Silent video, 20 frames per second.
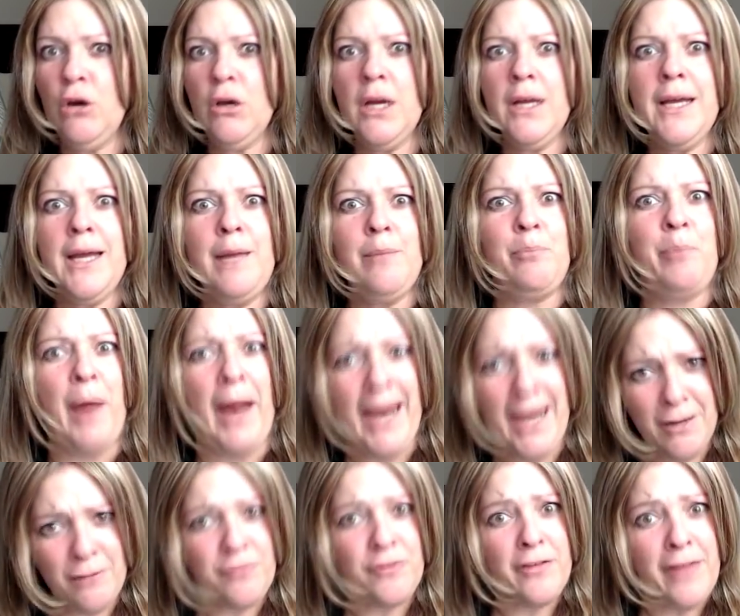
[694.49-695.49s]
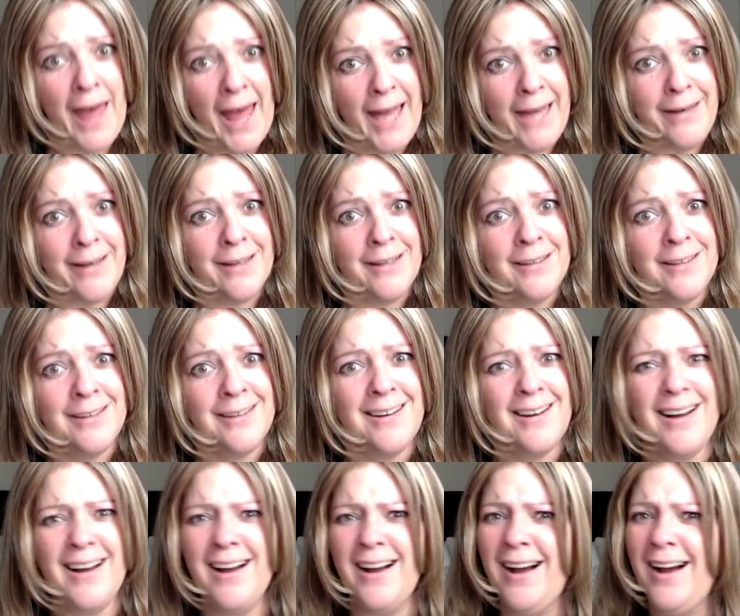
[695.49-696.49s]
You could get paid for that?
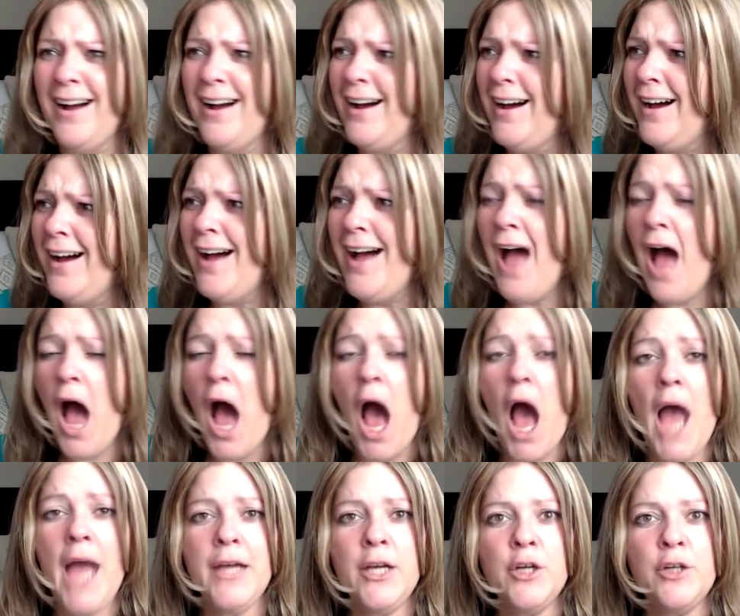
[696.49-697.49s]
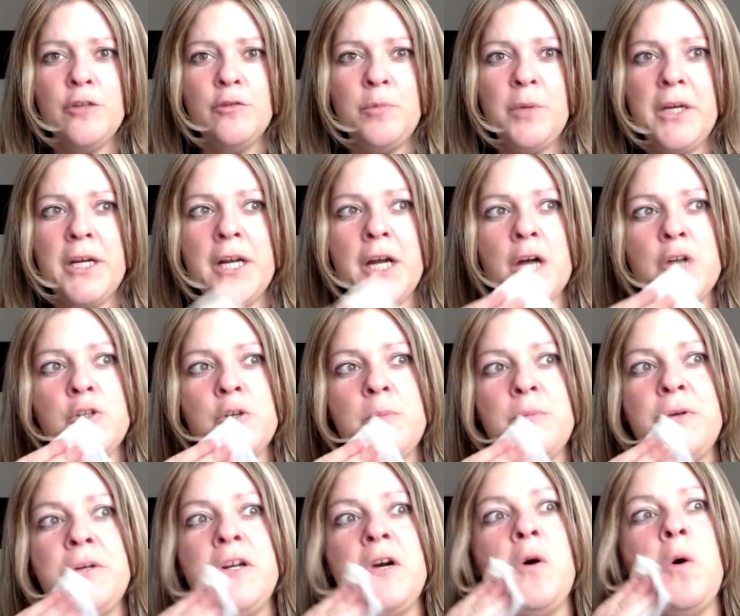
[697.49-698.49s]
I could have been an
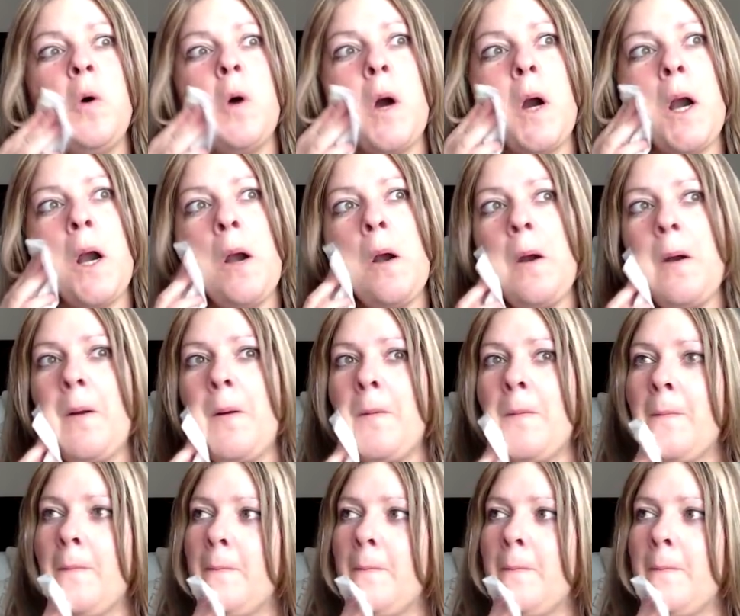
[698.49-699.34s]
entrepreneur.